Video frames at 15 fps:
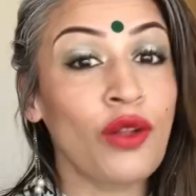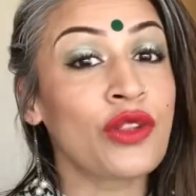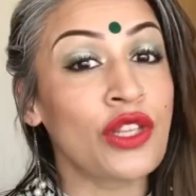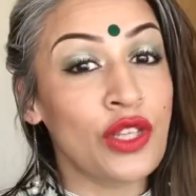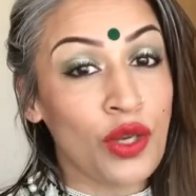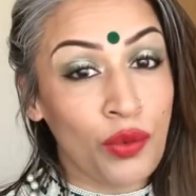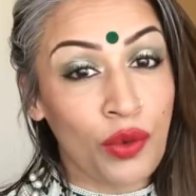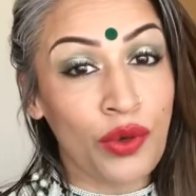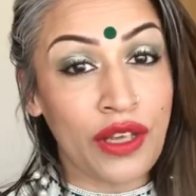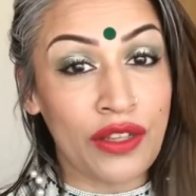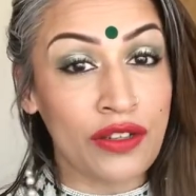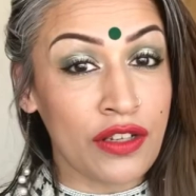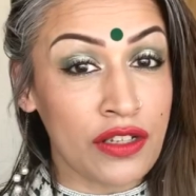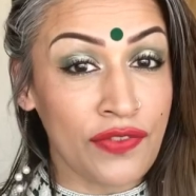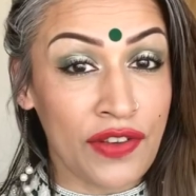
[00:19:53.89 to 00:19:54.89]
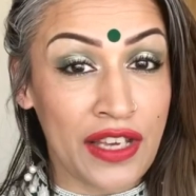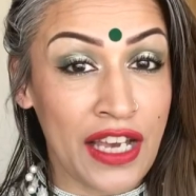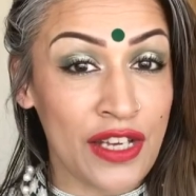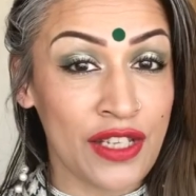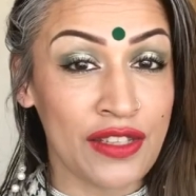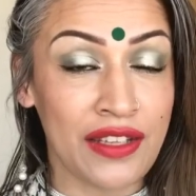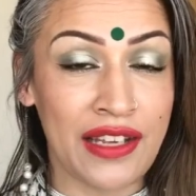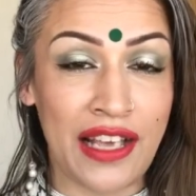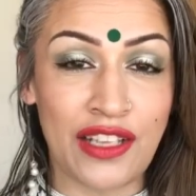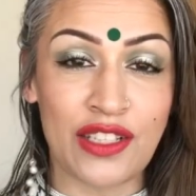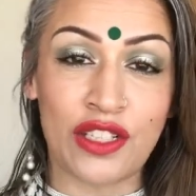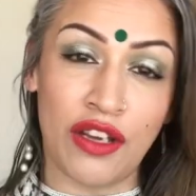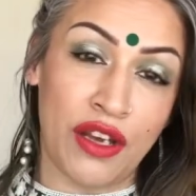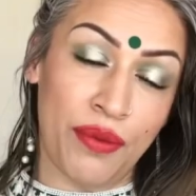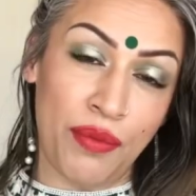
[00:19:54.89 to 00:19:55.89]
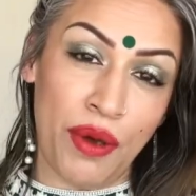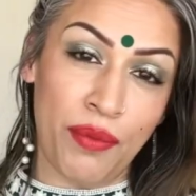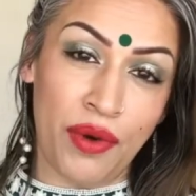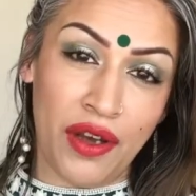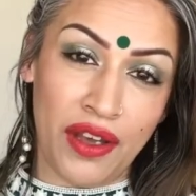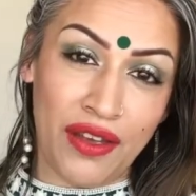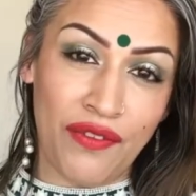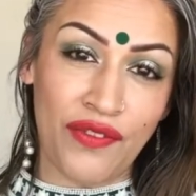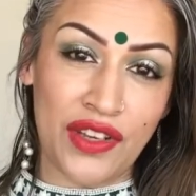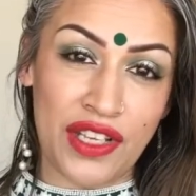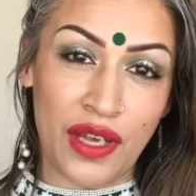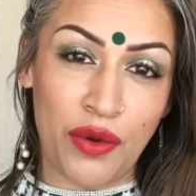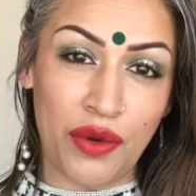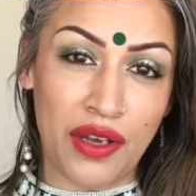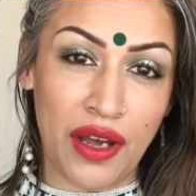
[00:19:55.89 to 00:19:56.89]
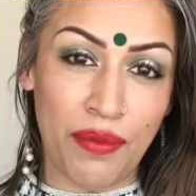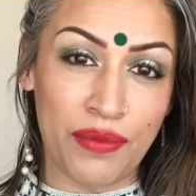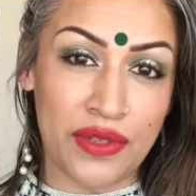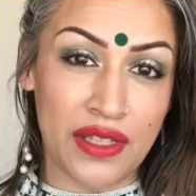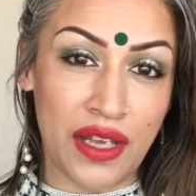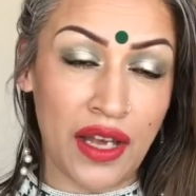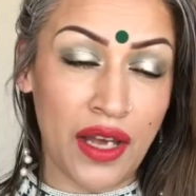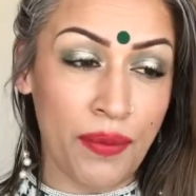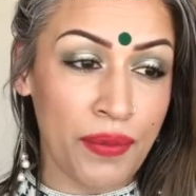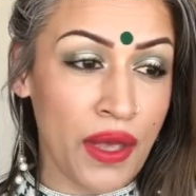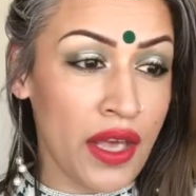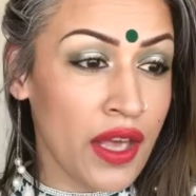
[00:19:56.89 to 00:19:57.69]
then you will get the notification the next time my video comes up.